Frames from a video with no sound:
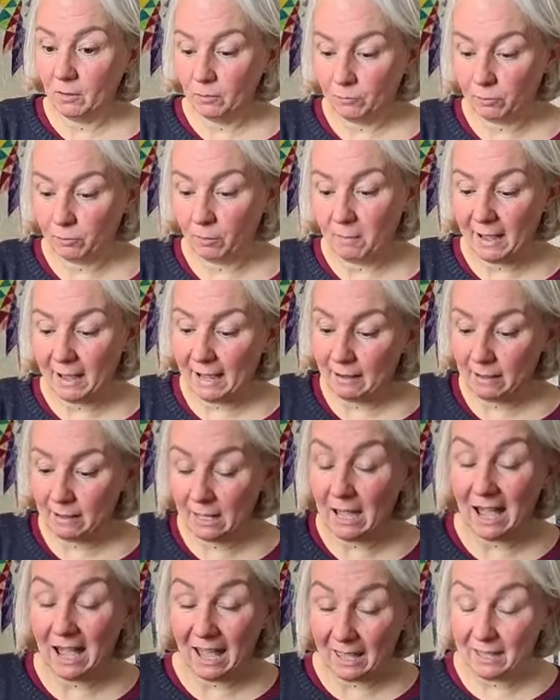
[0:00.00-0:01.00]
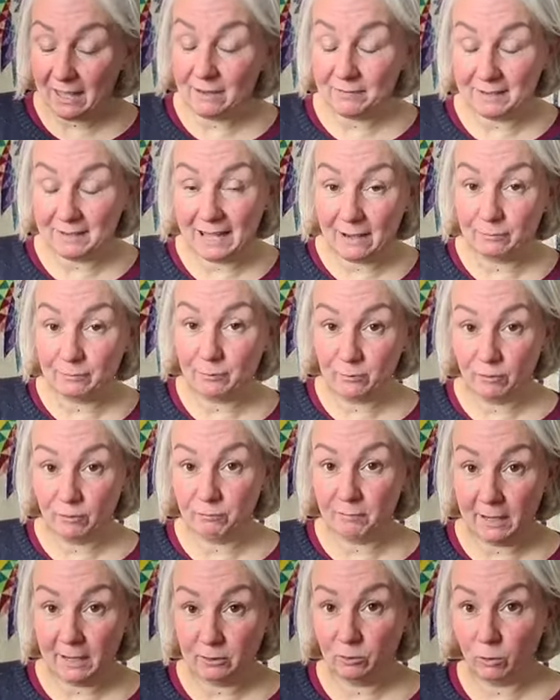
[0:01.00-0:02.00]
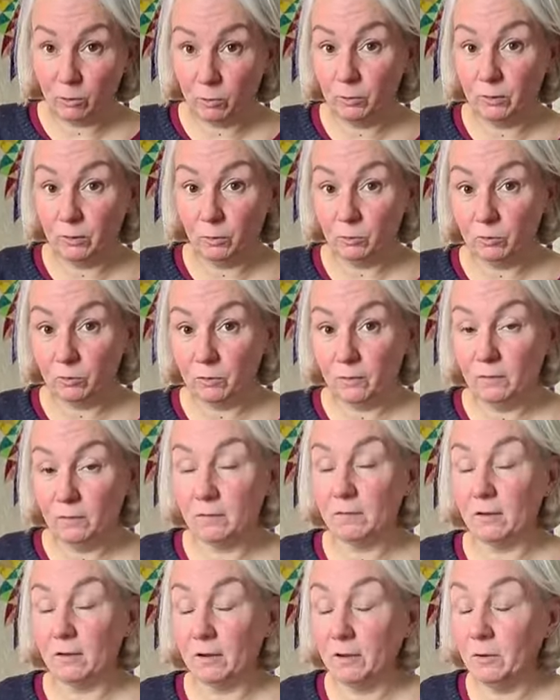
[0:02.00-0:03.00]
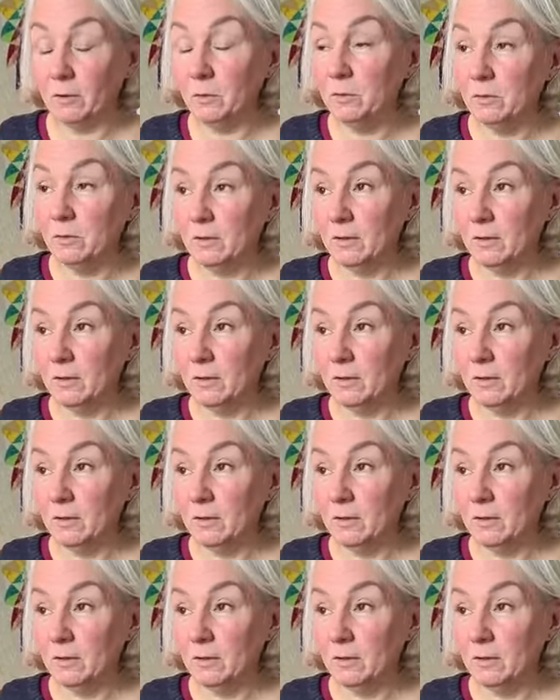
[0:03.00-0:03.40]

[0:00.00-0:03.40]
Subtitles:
from even after you've made your quilt. So